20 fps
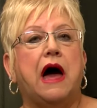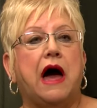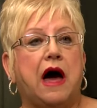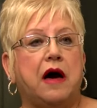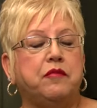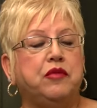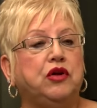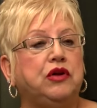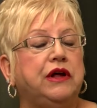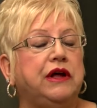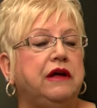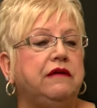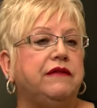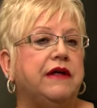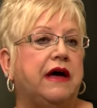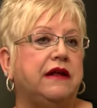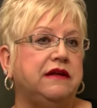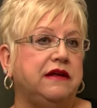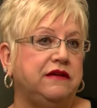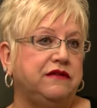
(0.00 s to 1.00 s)
I believe
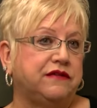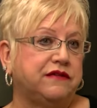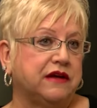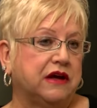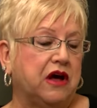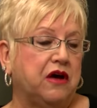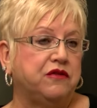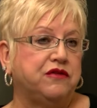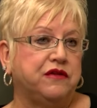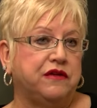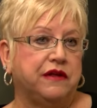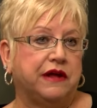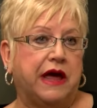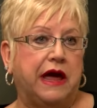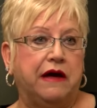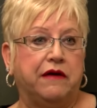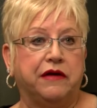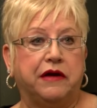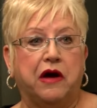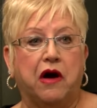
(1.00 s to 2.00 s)
that needs to go to the
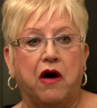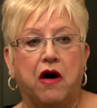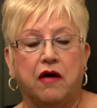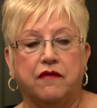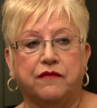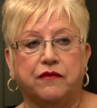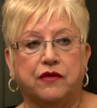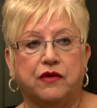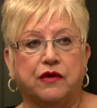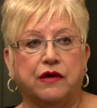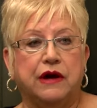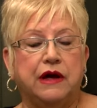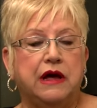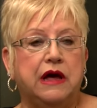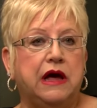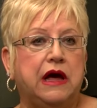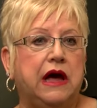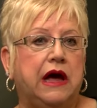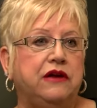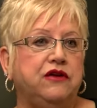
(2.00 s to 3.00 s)
county coffer.
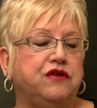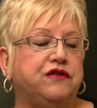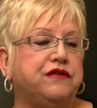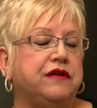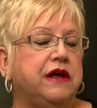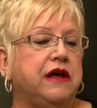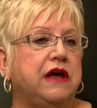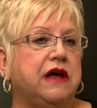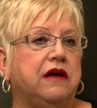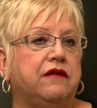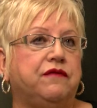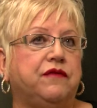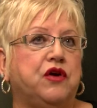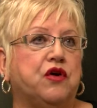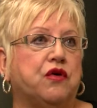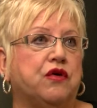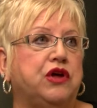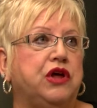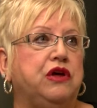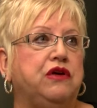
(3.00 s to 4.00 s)
And you see, if
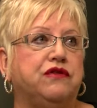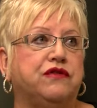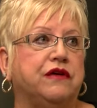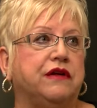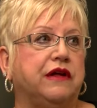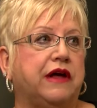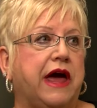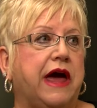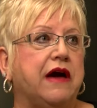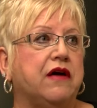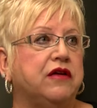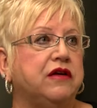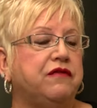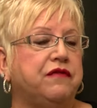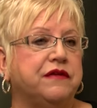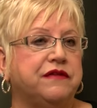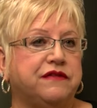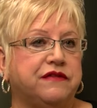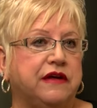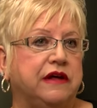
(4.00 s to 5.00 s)
you're using county
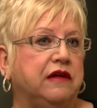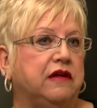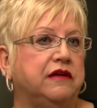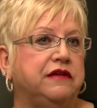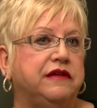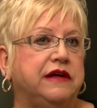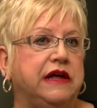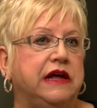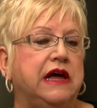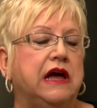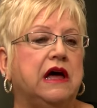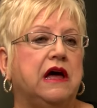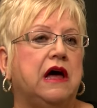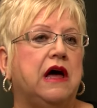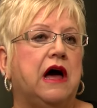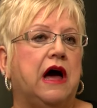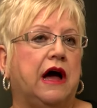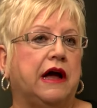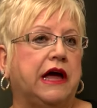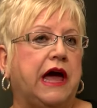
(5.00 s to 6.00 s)
facility,
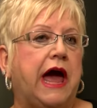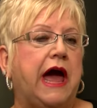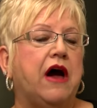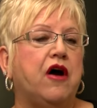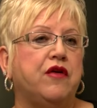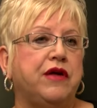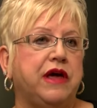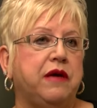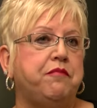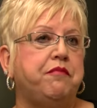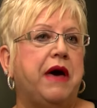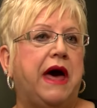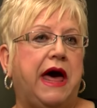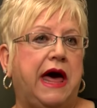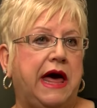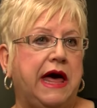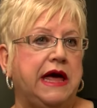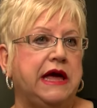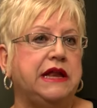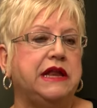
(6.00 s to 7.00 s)
a county
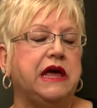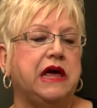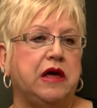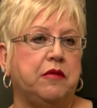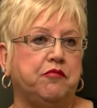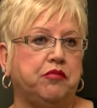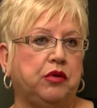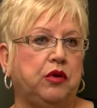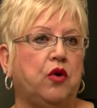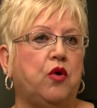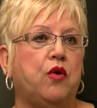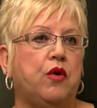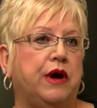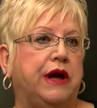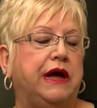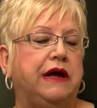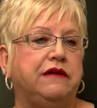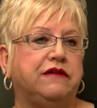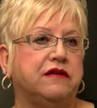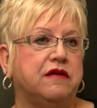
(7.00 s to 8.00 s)
paid
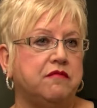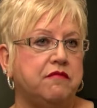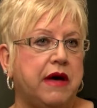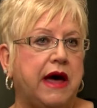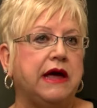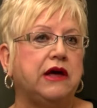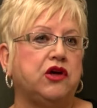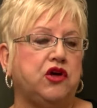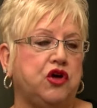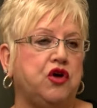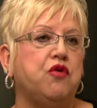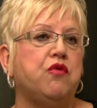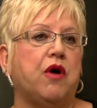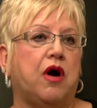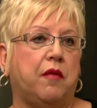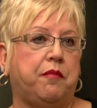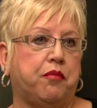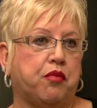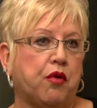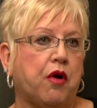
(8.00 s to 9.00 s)
employee to make you
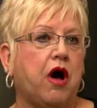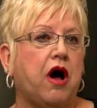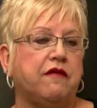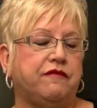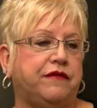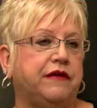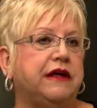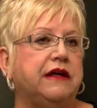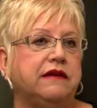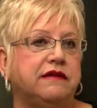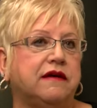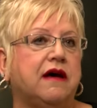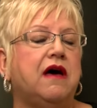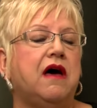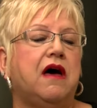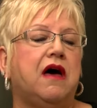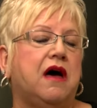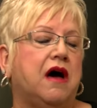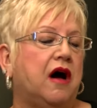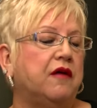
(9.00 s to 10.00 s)
a profit
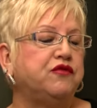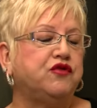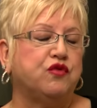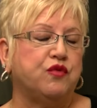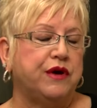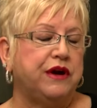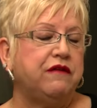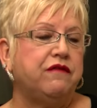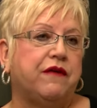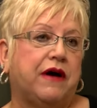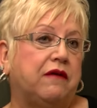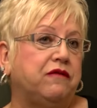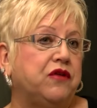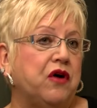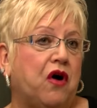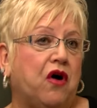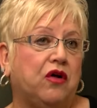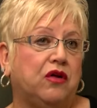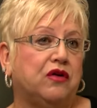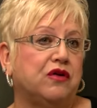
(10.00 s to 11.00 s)
of
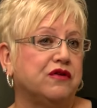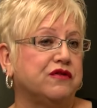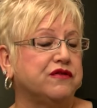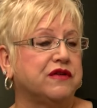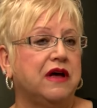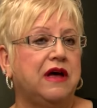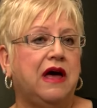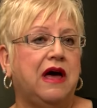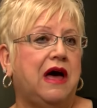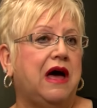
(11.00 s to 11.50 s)
$25,